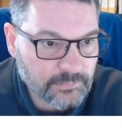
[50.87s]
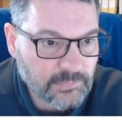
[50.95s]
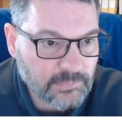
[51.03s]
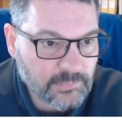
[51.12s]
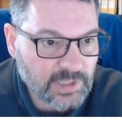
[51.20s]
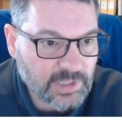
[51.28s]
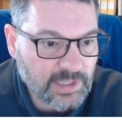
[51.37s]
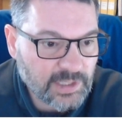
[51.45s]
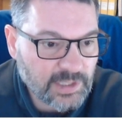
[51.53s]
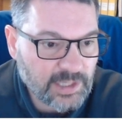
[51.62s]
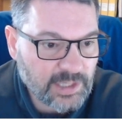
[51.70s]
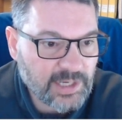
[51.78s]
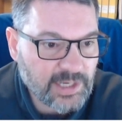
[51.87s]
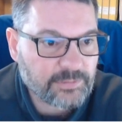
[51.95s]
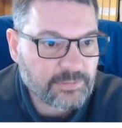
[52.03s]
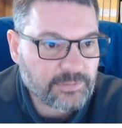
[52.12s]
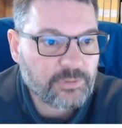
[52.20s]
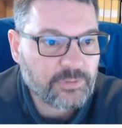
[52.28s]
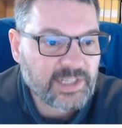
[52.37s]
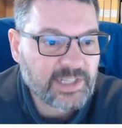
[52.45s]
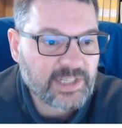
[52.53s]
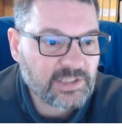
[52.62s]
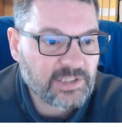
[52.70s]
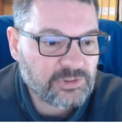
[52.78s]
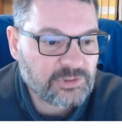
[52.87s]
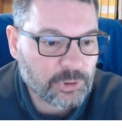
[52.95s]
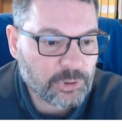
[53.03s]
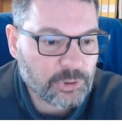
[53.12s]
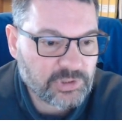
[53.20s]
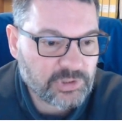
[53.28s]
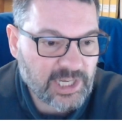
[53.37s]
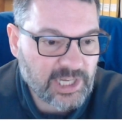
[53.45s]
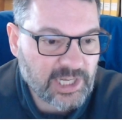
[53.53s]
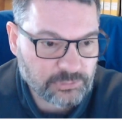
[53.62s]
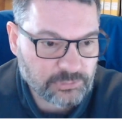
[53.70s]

and after that it's per country,